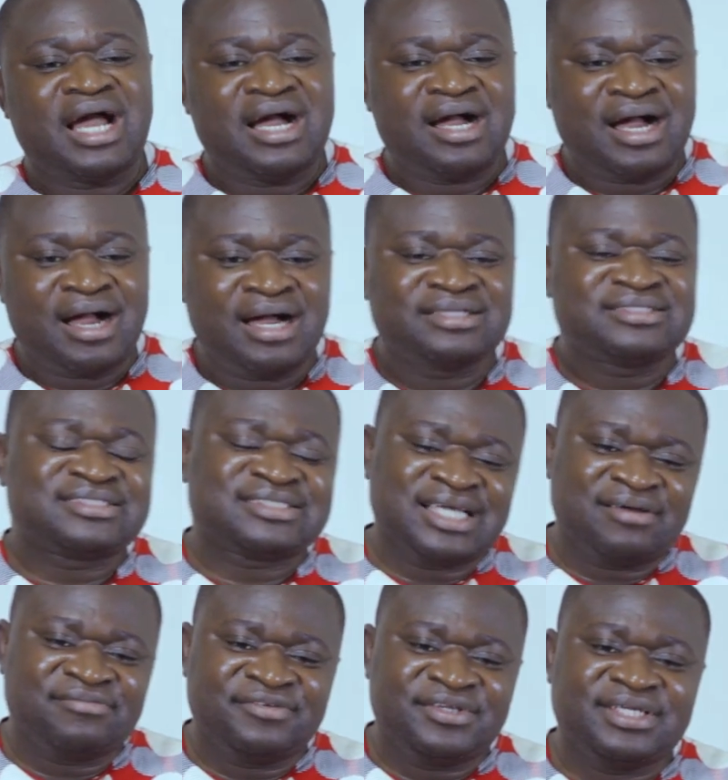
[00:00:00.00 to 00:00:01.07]
a
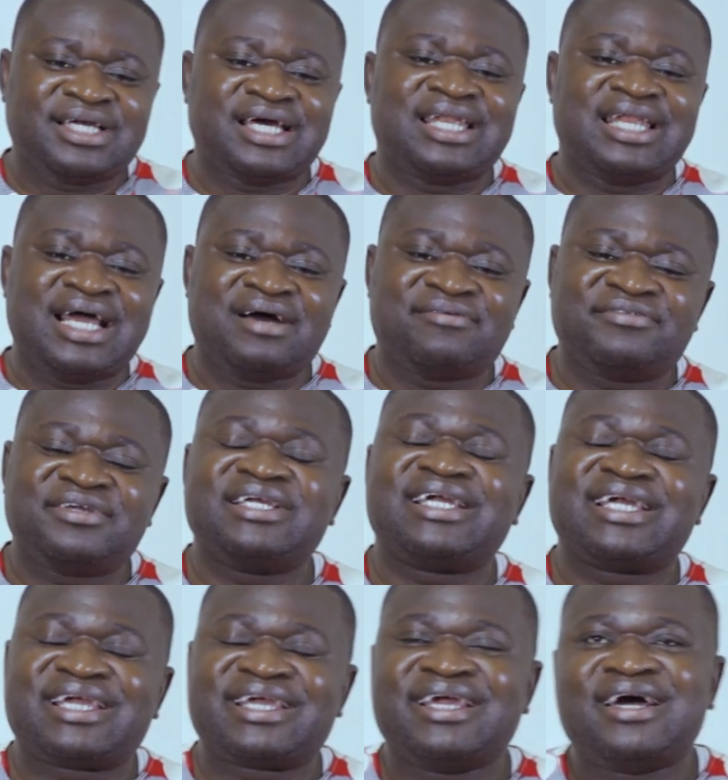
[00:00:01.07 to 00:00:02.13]
serving, loving,
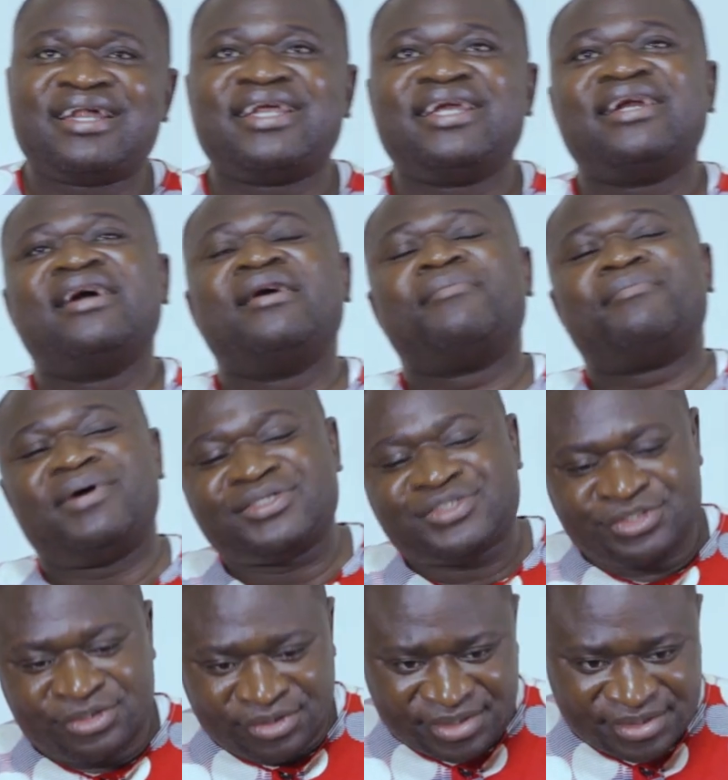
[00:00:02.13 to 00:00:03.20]
caring
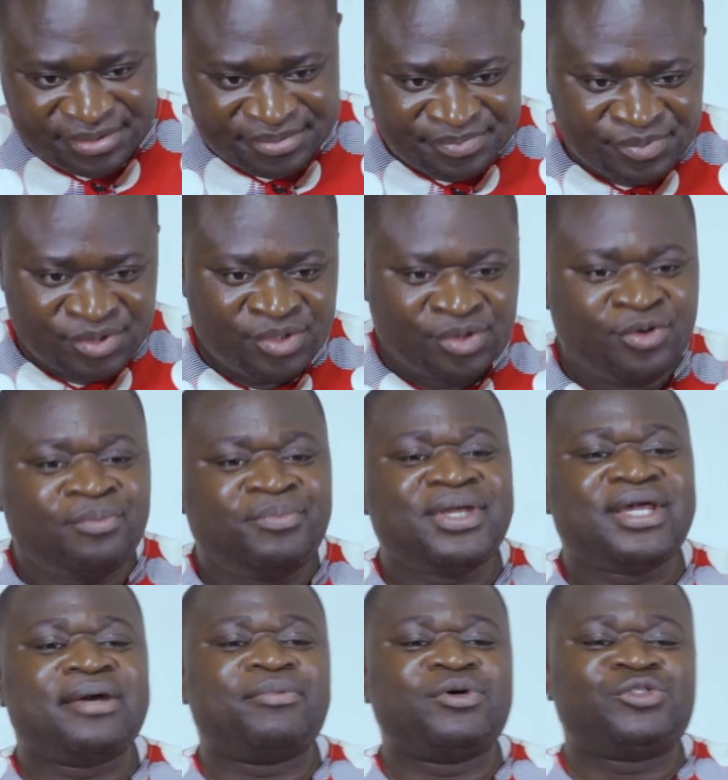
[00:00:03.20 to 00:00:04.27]
person. You'll be
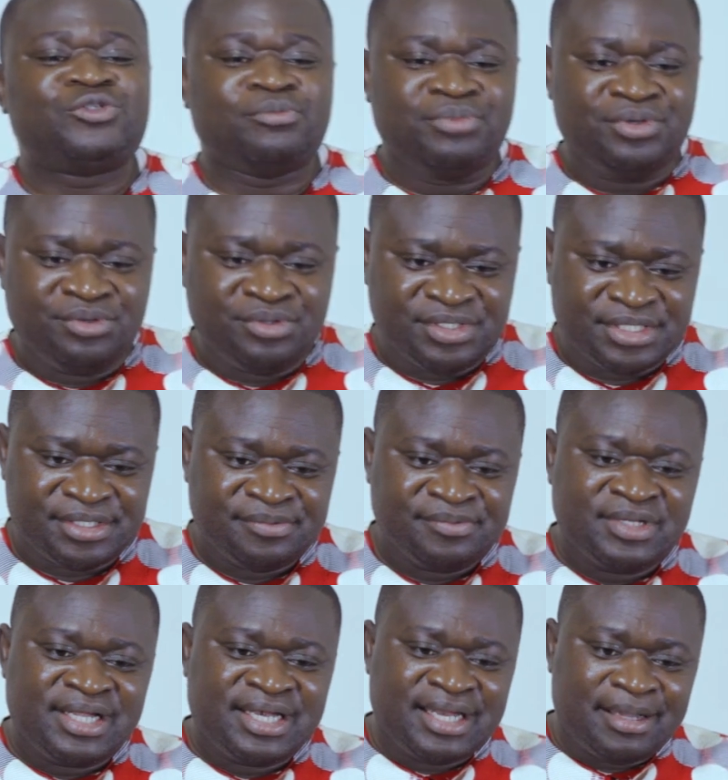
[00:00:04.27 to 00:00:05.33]
able to build.
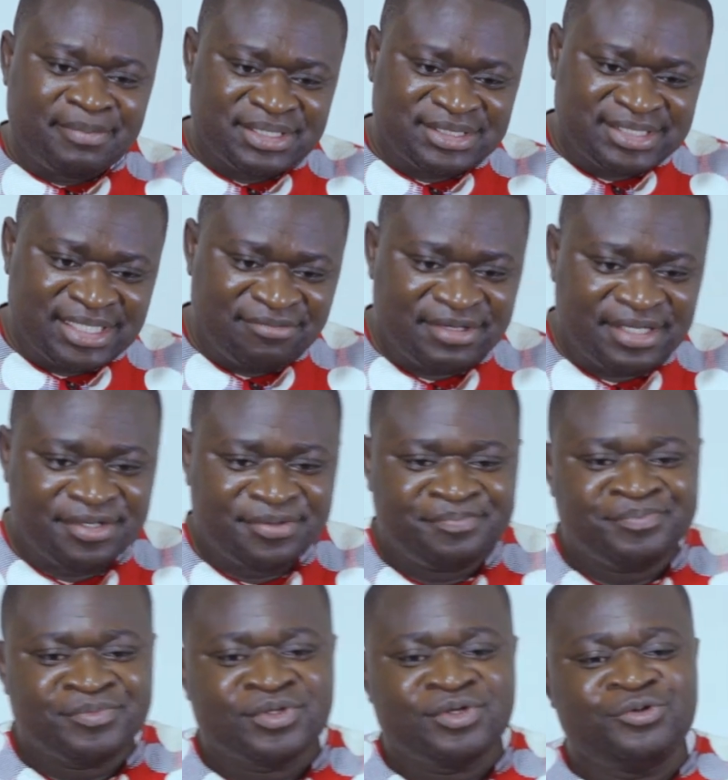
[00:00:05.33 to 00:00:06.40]
Number seven,
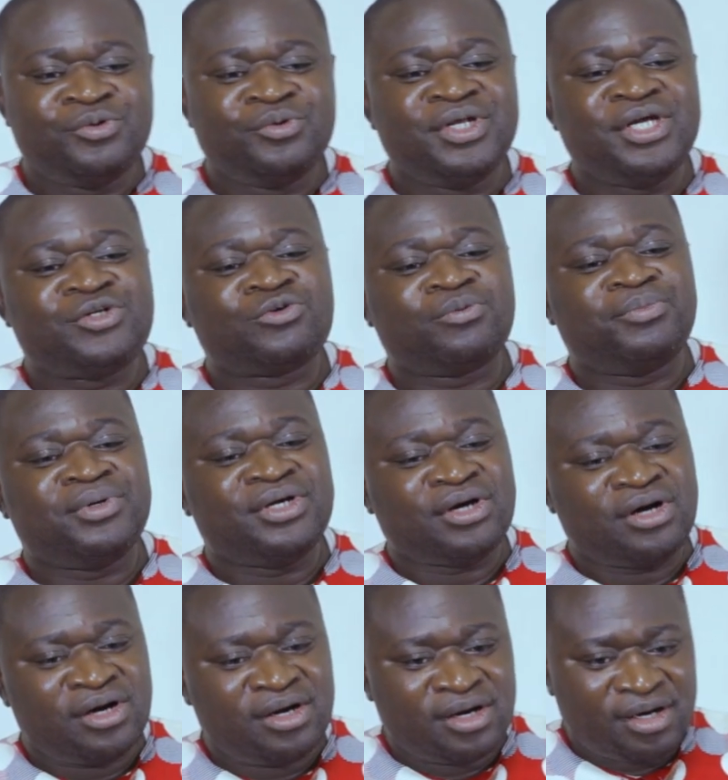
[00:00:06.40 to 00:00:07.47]
you need to be
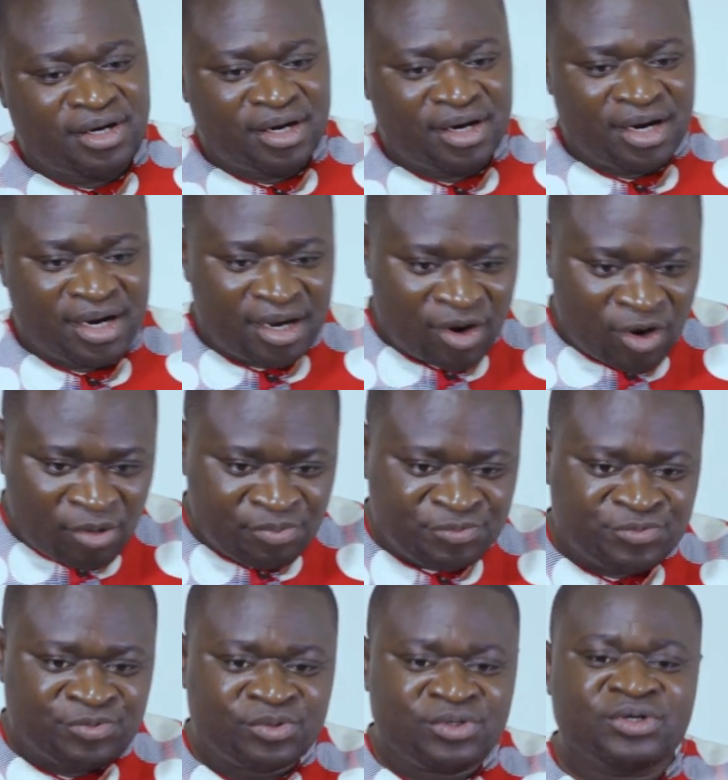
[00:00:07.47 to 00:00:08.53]
uh,
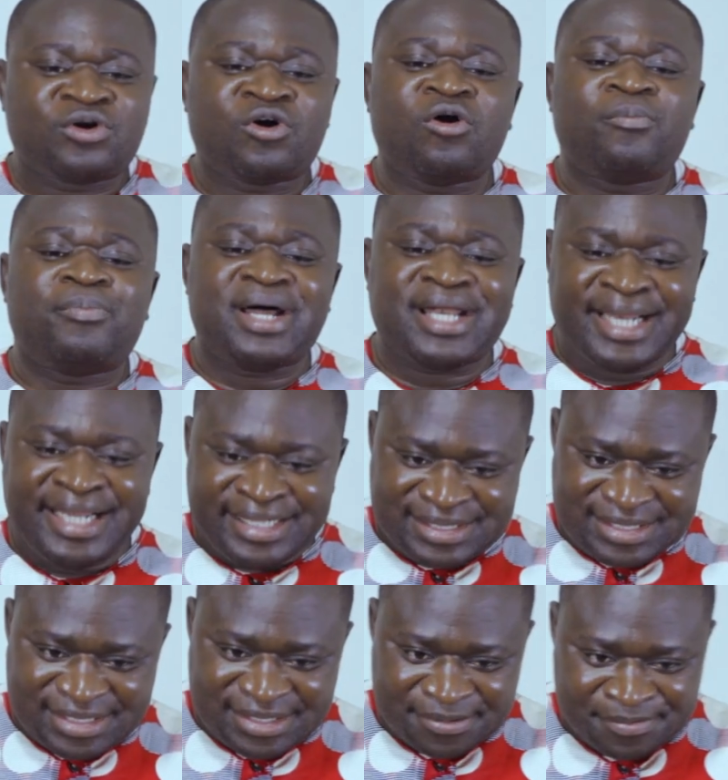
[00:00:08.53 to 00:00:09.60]
hopeful,
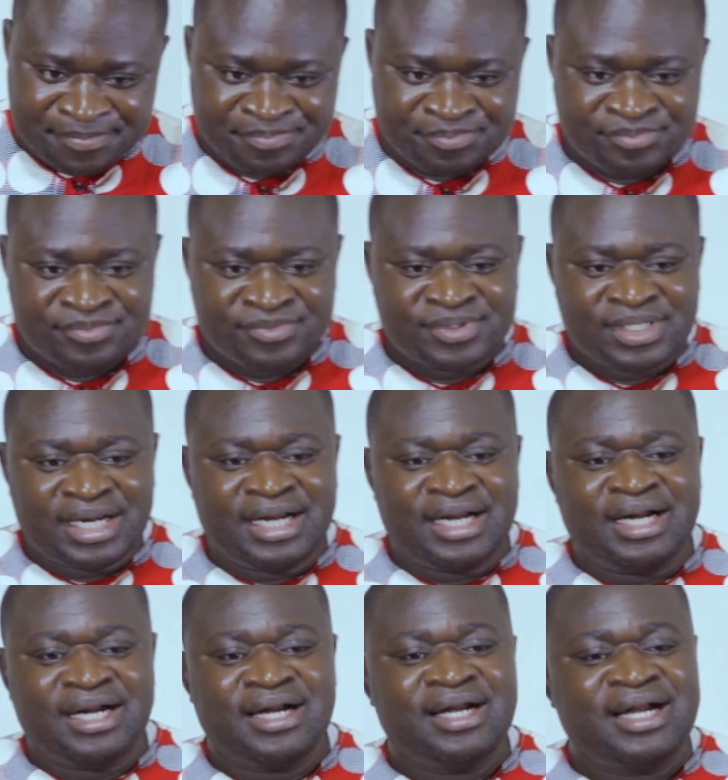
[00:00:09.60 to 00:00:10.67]
cooperate,
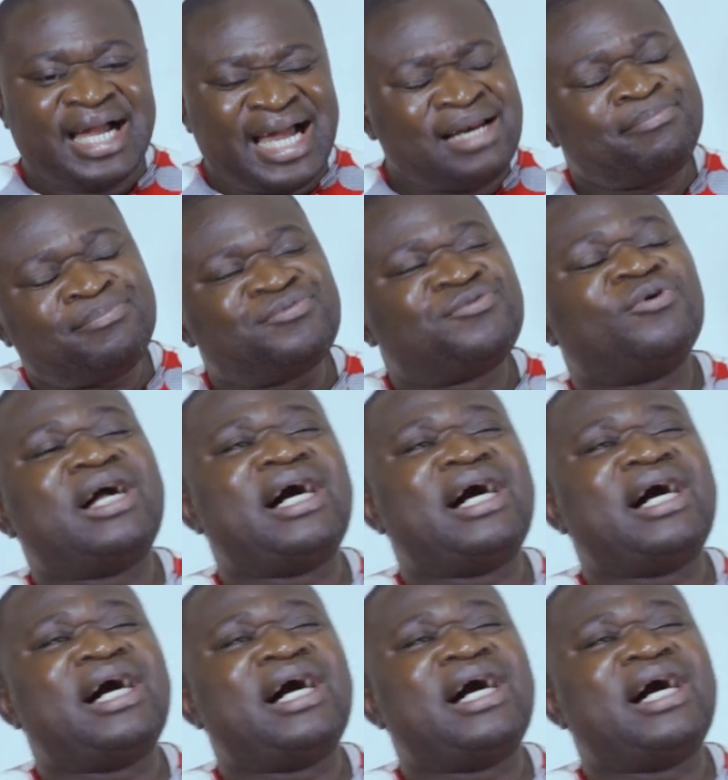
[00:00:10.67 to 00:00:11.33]
uh, helpful.